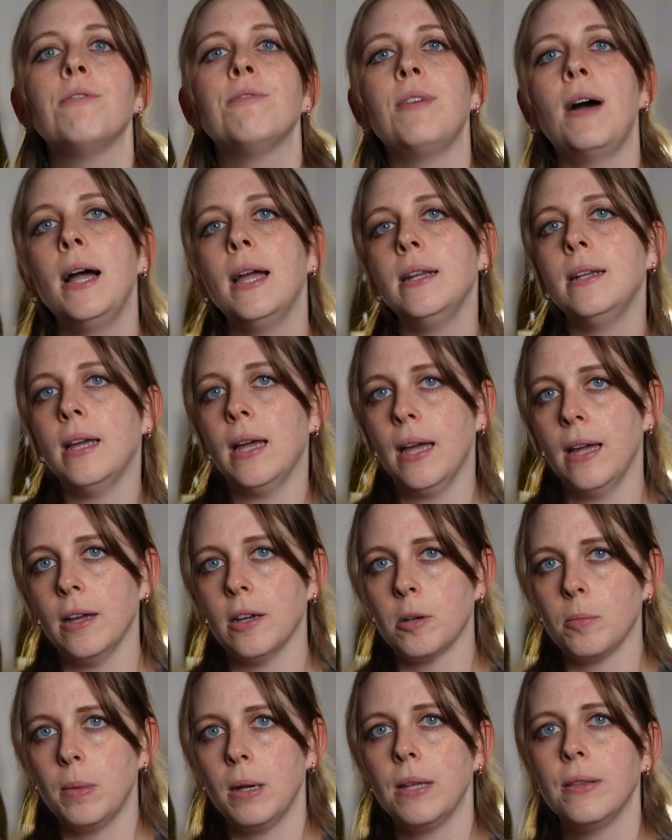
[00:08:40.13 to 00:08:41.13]

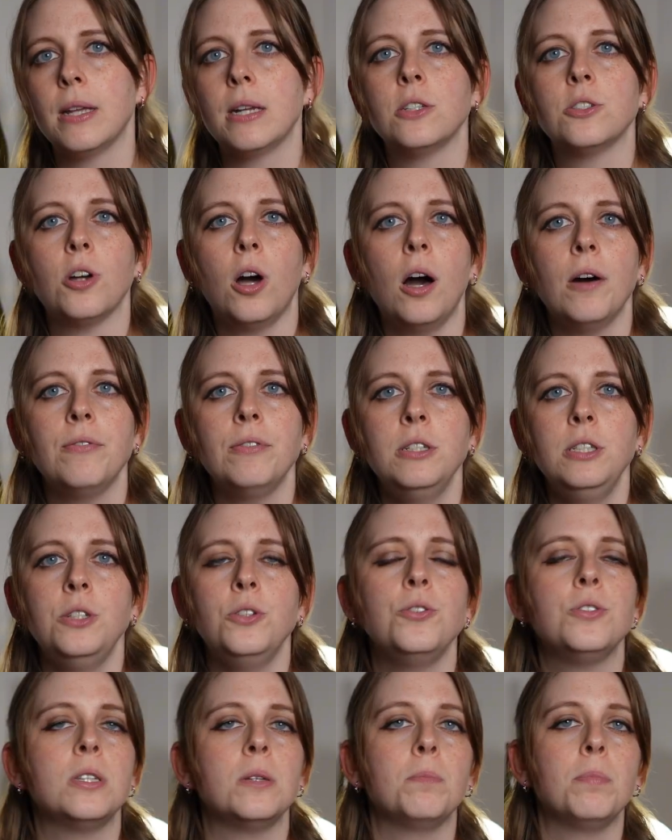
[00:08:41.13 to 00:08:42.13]
feinherb, that is often
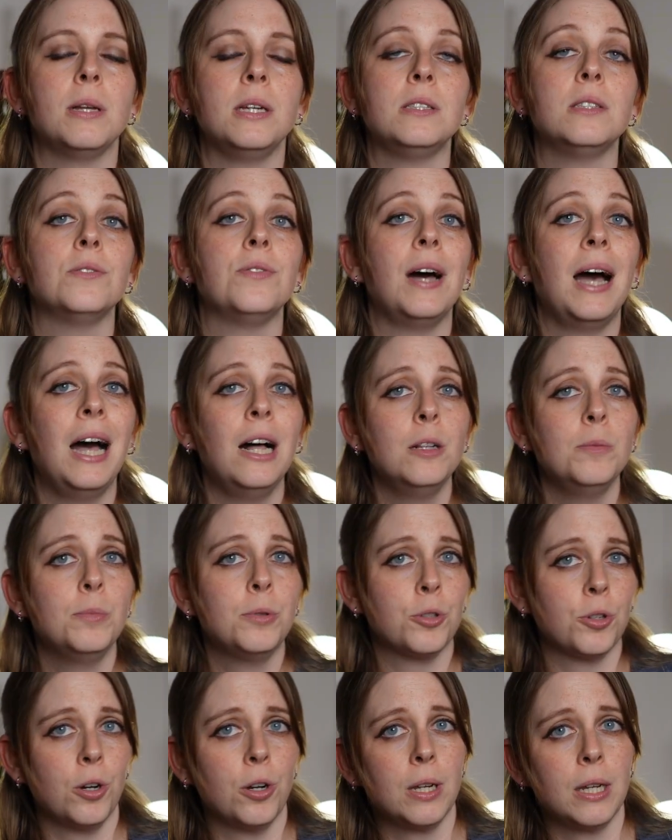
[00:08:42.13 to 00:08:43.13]
used in place of
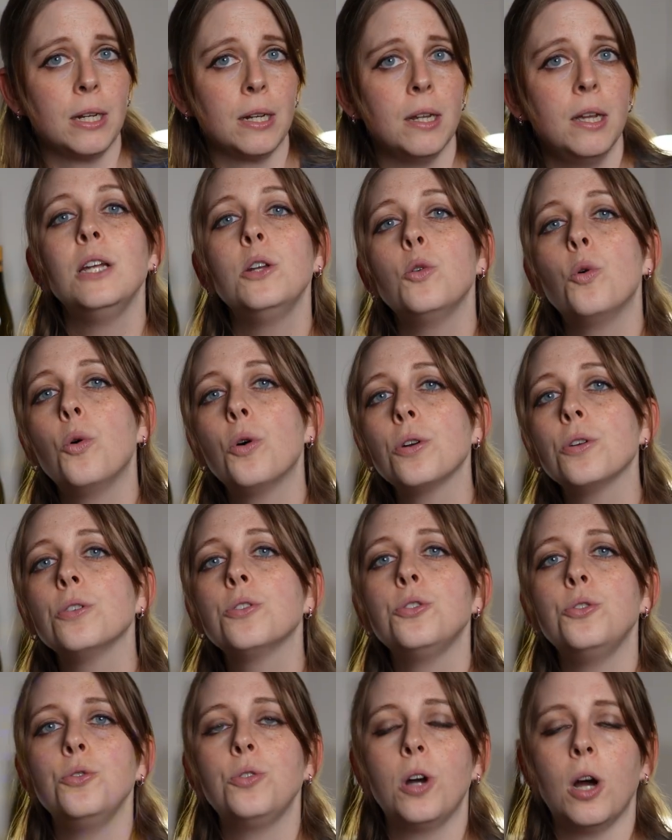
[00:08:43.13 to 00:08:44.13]
halbtrocken in order
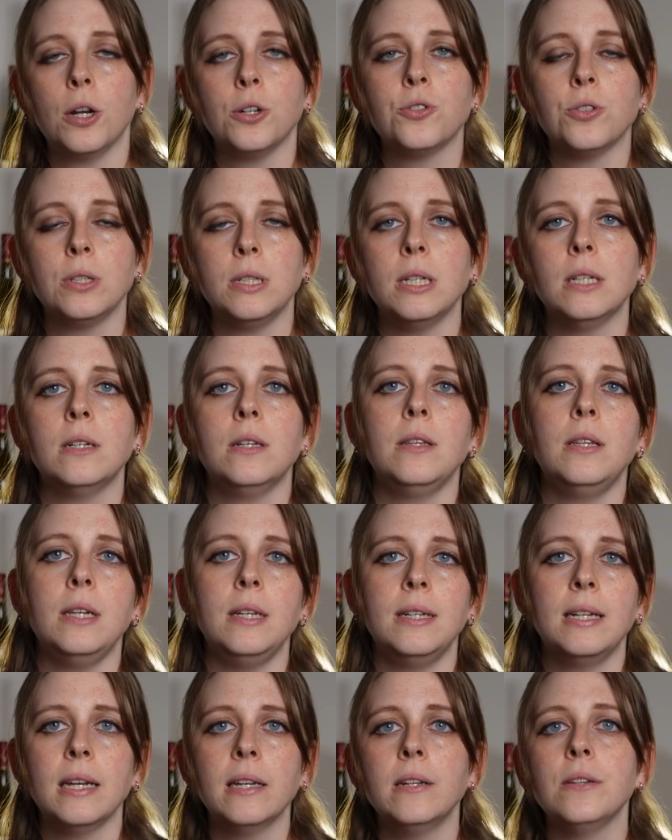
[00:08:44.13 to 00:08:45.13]
to contradict the
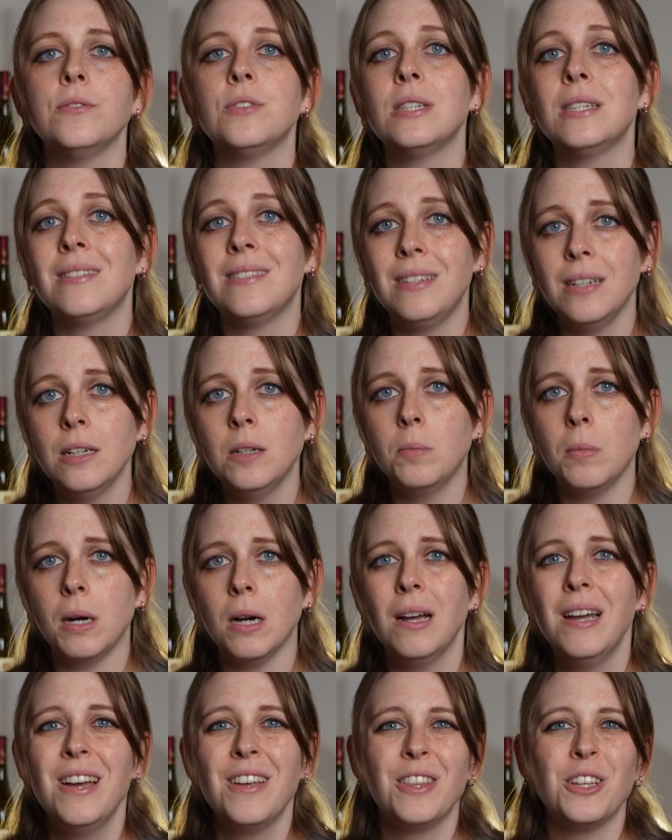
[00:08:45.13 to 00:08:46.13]
negative stigma
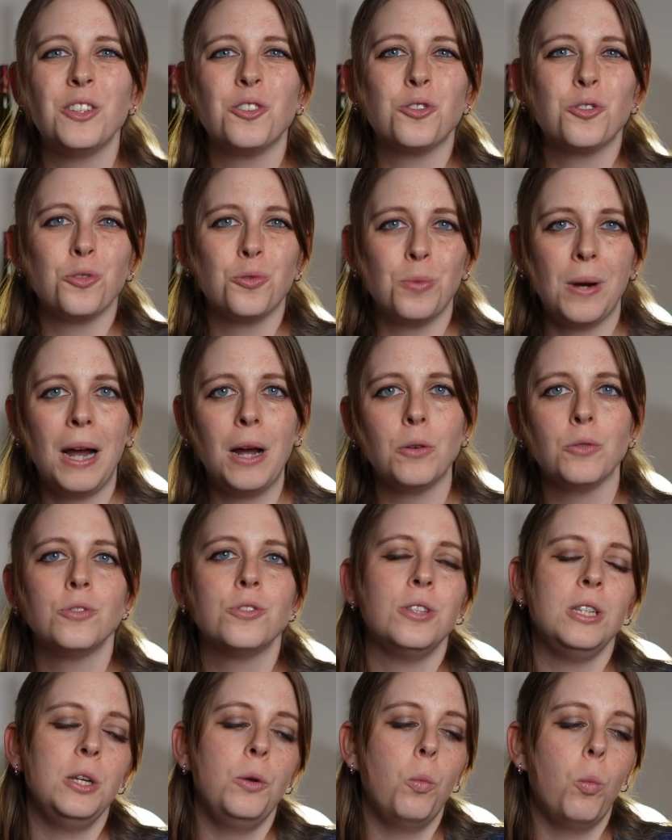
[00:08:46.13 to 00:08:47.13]
that surrounds
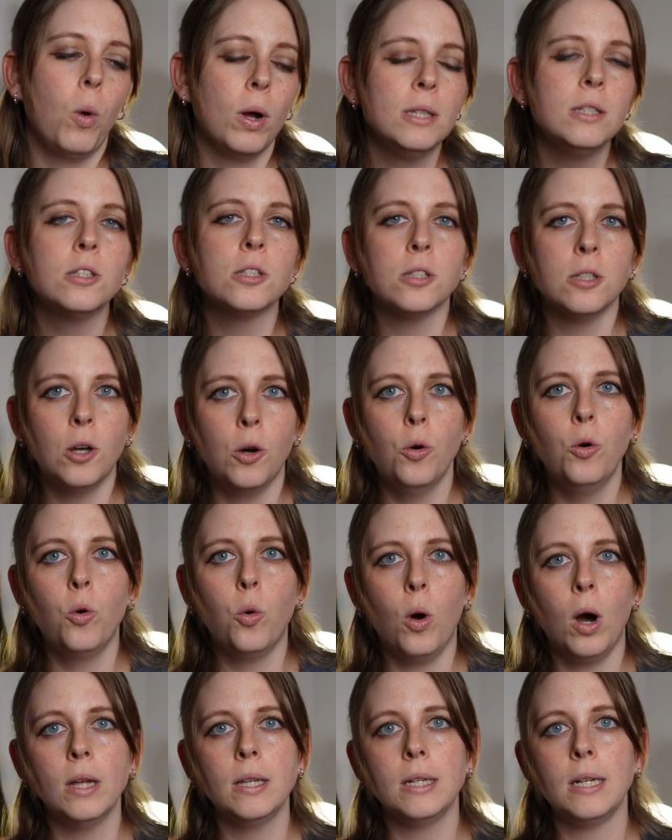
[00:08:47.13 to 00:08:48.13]
the once
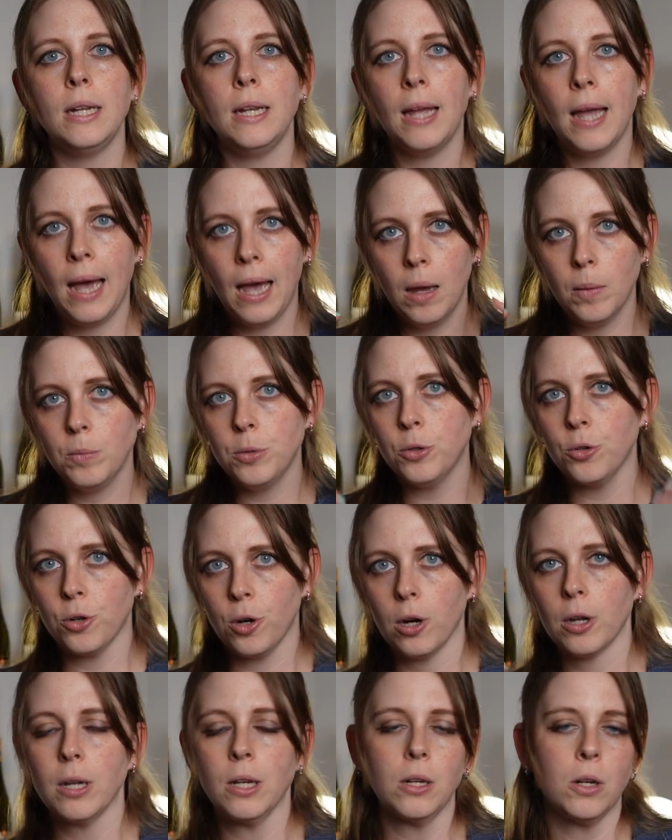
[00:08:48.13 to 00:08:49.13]
low-quality
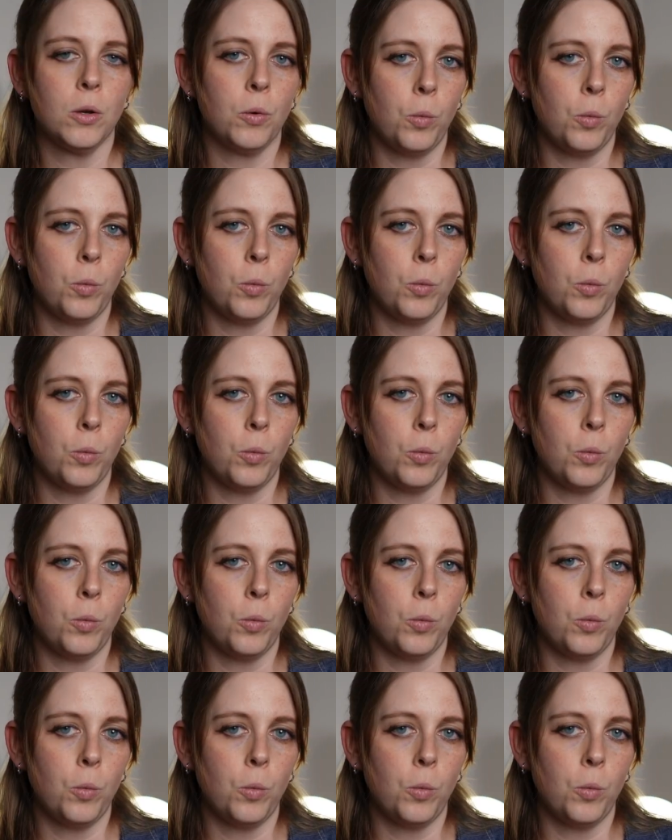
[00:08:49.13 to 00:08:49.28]
halbtrocken